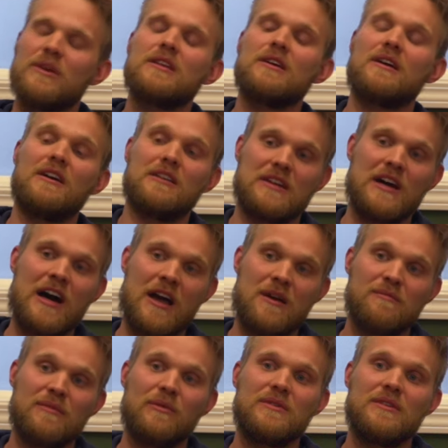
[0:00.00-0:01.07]
took our
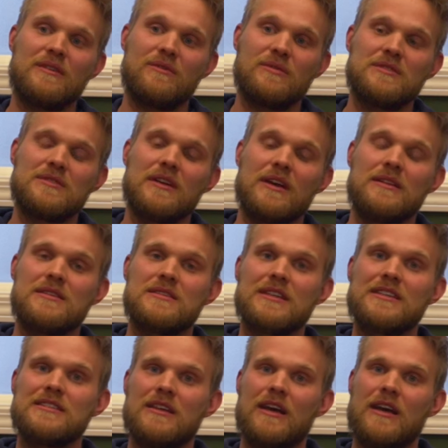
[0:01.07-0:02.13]
time, but we stayed
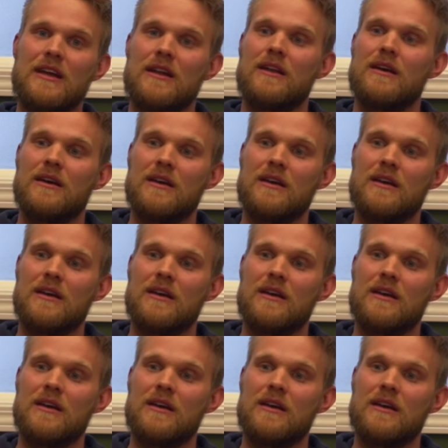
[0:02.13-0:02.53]
68